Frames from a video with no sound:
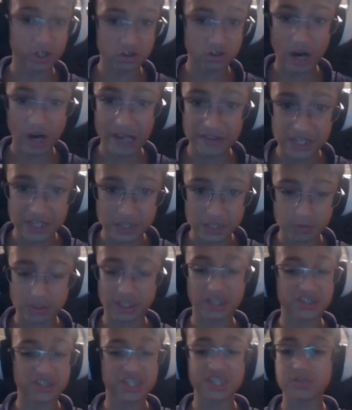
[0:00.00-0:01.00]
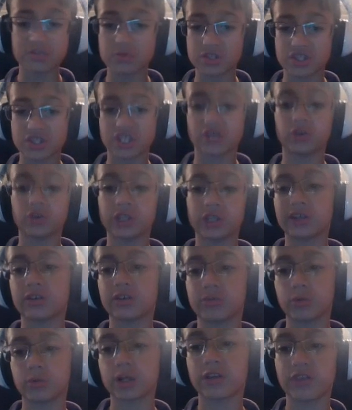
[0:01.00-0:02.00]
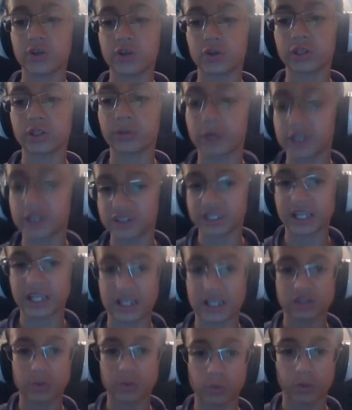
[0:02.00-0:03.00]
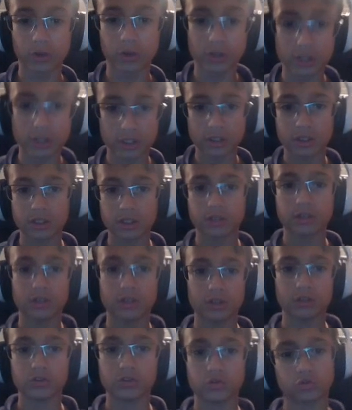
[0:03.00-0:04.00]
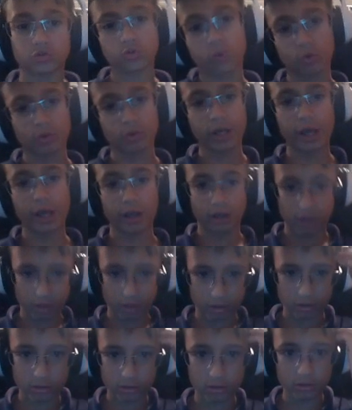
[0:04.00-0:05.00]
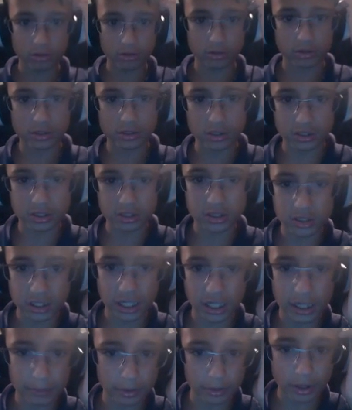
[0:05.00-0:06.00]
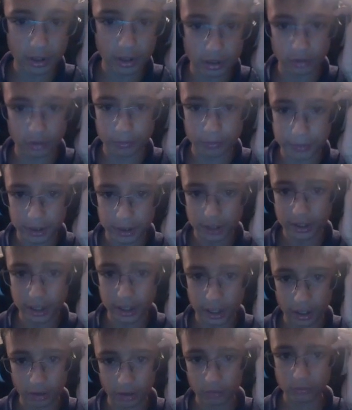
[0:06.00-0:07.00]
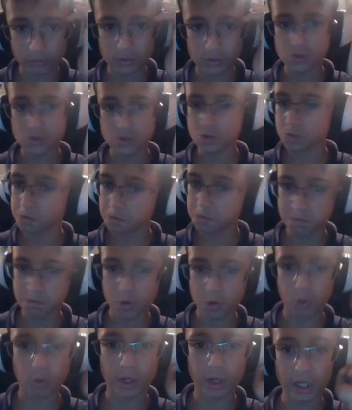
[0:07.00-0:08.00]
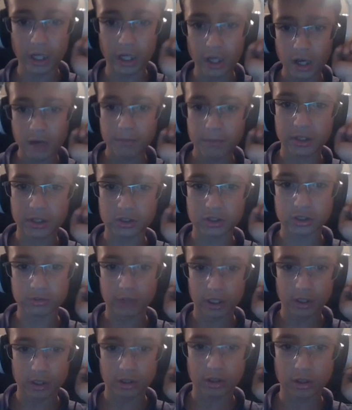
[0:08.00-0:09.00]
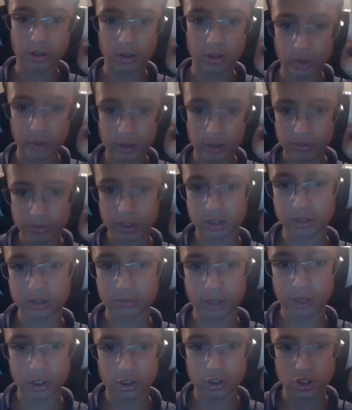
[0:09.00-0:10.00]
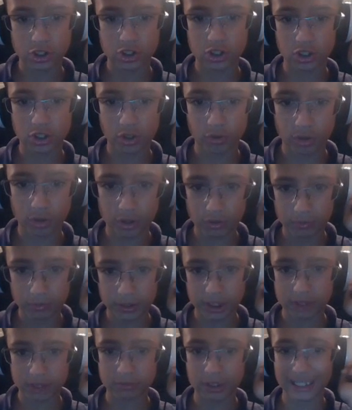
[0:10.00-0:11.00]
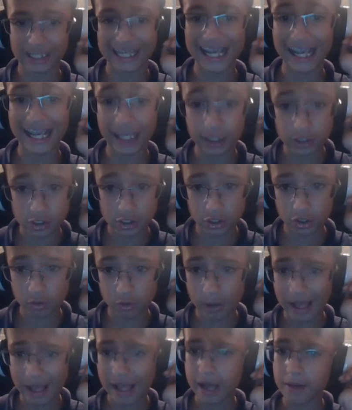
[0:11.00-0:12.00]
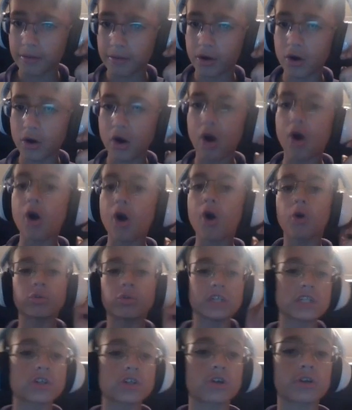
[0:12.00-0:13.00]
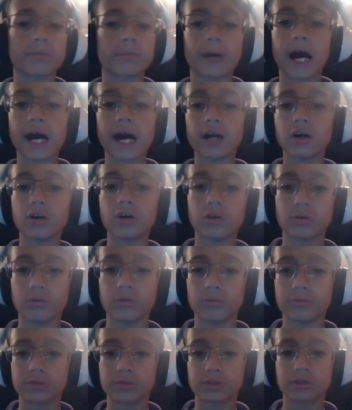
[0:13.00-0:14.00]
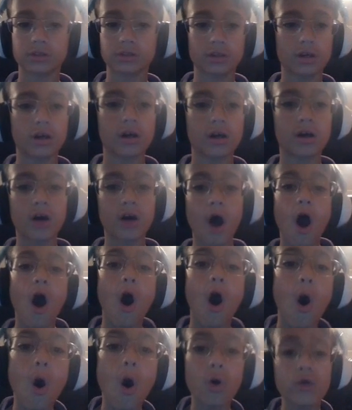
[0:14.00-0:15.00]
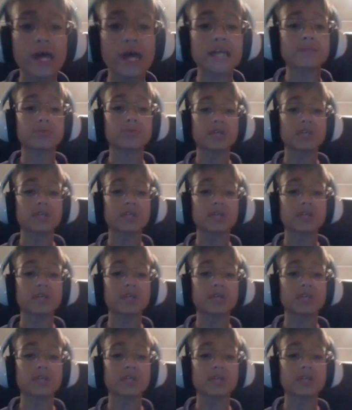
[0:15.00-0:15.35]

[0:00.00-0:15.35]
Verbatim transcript: try this because this was the only one of the only ones that actually worked. So yeah, this is Skyblock open now. Okay, Pixelmon Hoenn, Pixelmon Johto, Pixelmon Kanto. Oh, these are the biomes. Oh, that's